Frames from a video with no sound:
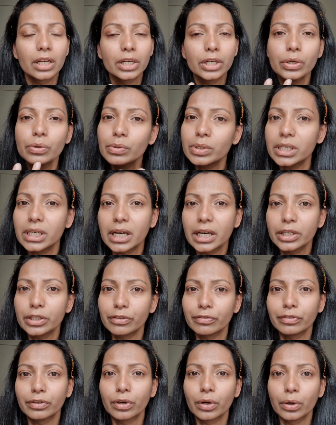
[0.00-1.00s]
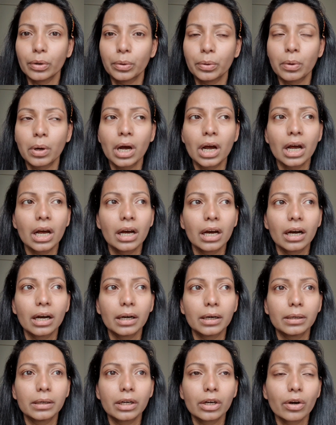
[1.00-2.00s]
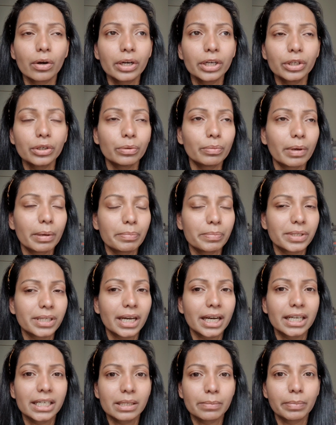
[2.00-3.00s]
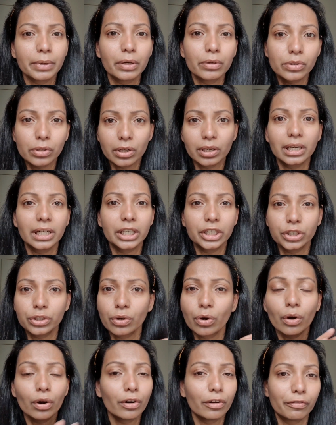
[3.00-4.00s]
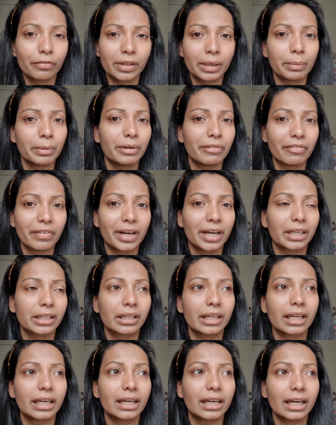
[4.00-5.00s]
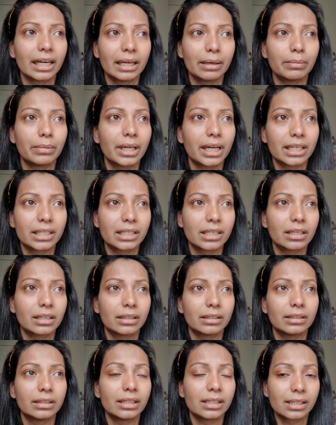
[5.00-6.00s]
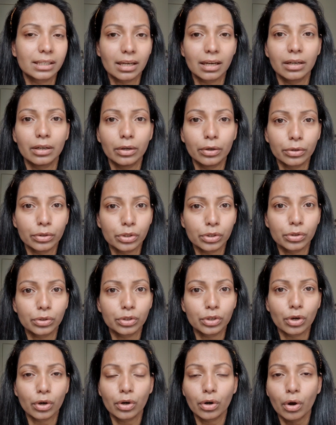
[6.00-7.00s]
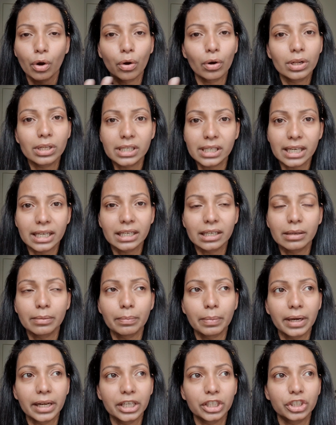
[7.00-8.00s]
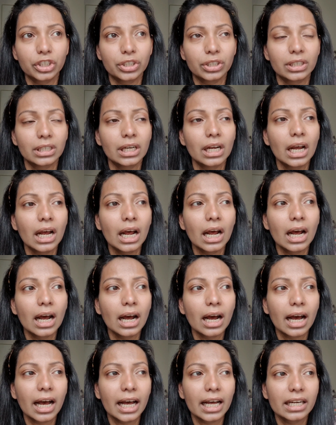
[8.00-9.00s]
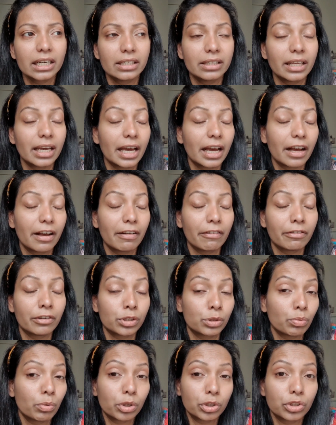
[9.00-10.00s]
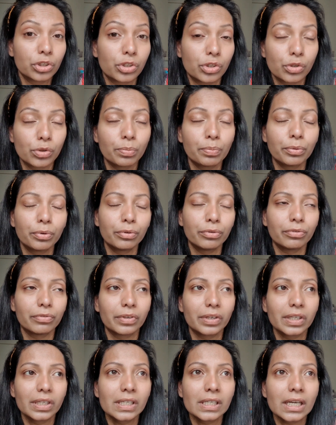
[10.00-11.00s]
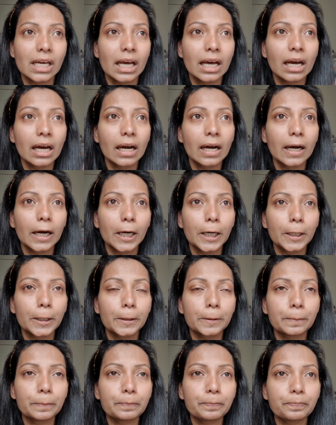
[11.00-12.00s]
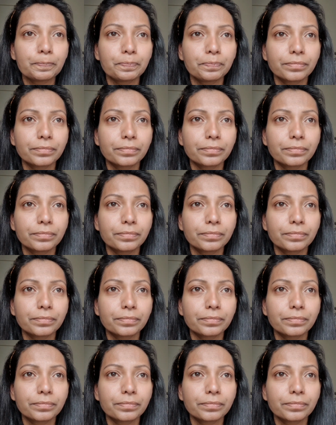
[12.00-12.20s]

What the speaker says: nudie kind of a glow. According to the website Pillow Talk collection, all of them in fact, they claim that this color looks good on all skin complexion, and they have swatches to prove it. I